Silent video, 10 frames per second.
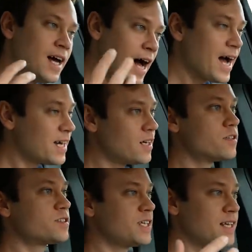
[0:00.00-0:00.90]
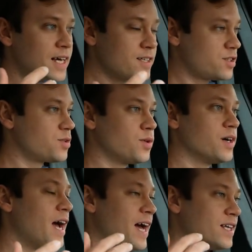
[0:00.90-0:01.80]
I can understand that,
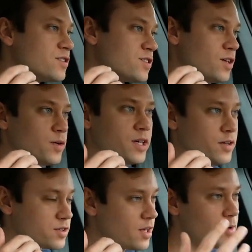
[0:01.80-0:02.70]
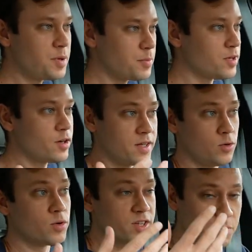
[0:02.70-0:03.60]
sure. And so, you know, there's a lot of people, though, that
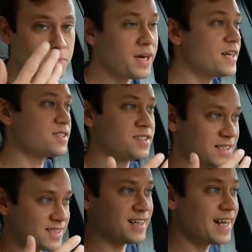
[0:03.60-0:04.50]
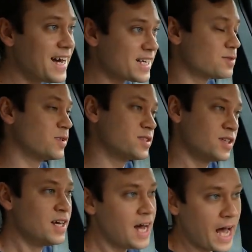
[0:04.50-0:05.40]
ordered the base selects, which
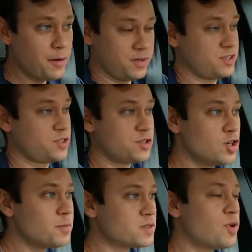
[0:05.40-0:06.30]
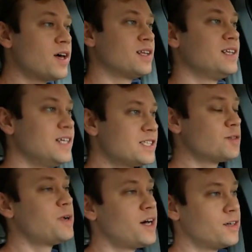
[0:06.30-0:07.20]
I would assume is probably the least
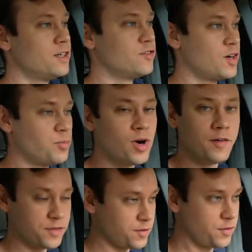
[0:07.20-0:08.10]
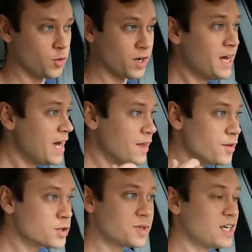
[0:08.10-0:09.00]
amount of uh, profit for Ford. And
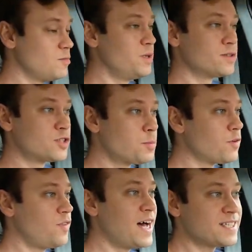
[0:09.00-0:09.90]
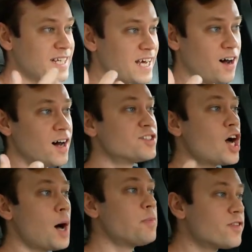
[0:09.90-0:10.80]
those were getting built super fast, on
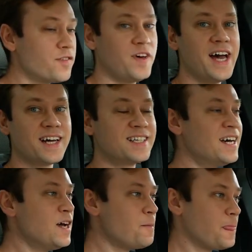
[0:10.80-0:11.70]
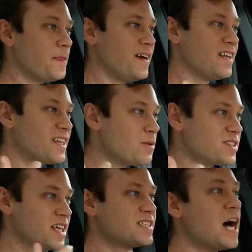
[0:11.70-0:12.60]
top of the fact that there
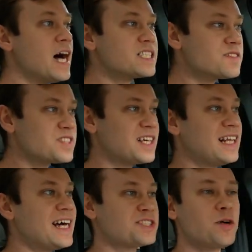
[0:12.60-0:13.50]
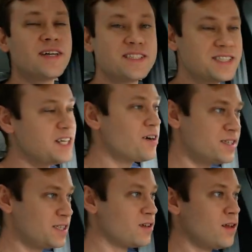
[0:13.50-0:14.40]
was tons of selects already sitting
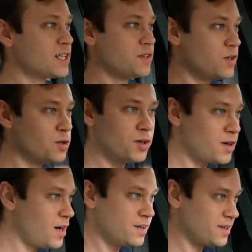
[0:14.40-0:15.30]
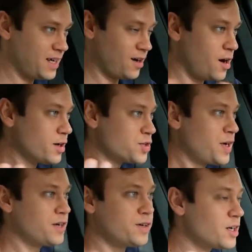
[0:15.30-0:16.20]
on dealer lots. If you look on Auto
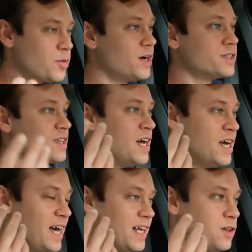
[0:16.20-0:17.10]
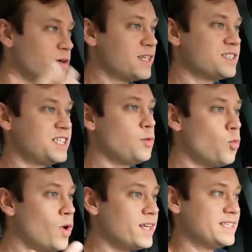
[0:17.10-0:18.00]
Trade or anywhere else and look and see
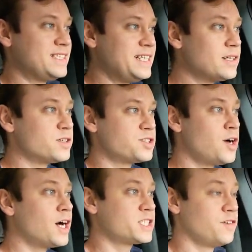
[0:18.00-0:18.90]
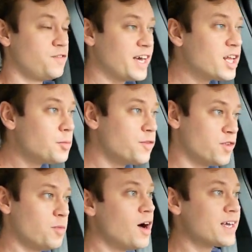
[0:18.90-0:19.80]
what dealer stock is available
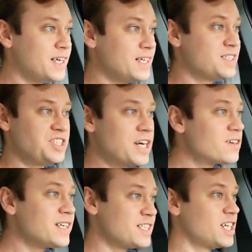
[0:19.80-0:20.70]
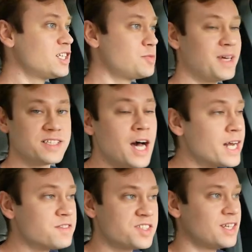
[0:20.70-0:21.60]
for Mach E's, generally it's going to just be a
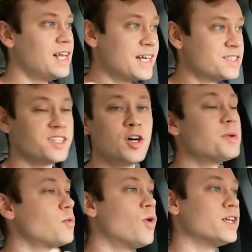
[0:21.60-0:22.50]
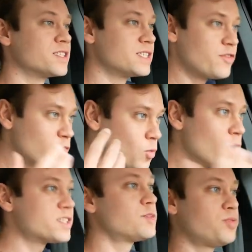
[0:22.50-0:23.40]
ton of selects that nobody wants because everyone
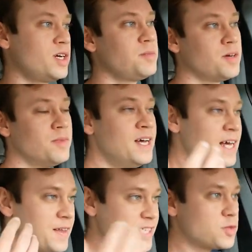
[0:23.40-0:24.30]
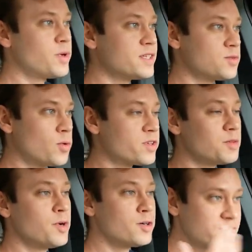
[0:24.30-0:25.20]
wants the premium. That's the one that's ordered the
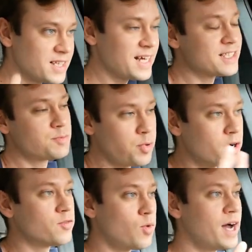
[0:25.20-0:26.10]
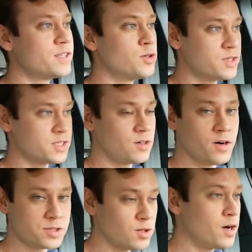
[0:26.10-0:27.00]
most, and that's part of why it took this
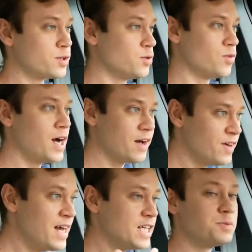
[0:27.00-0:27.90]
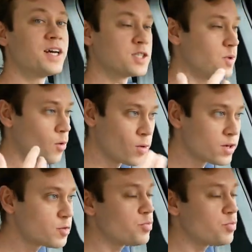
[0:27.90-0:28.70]
car so long to arrive, is because we ordered the